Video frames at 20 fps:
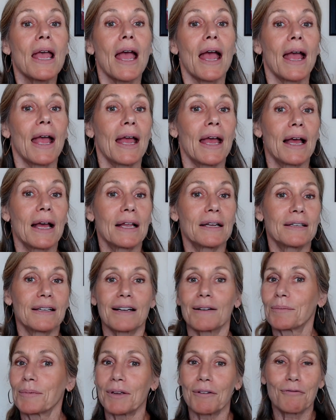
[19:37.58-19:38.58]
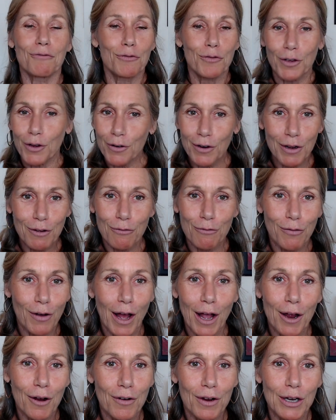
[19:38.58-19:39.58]
And it'll be a very
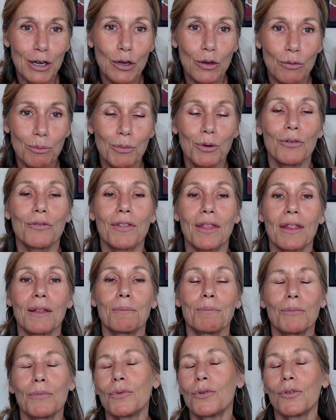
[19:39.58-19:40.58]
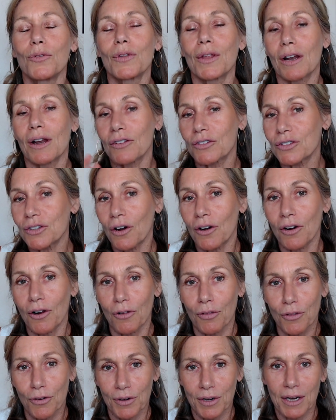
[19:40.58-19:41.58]
fiery new moon that'll start our
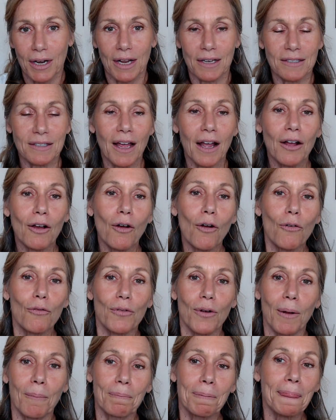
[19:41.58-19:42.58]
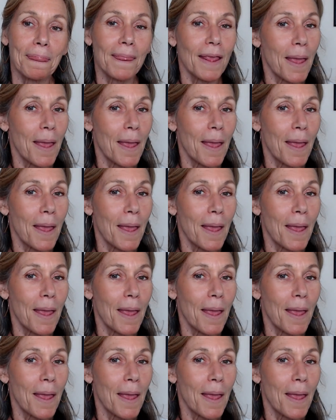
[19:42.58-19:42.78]
30-day cycle from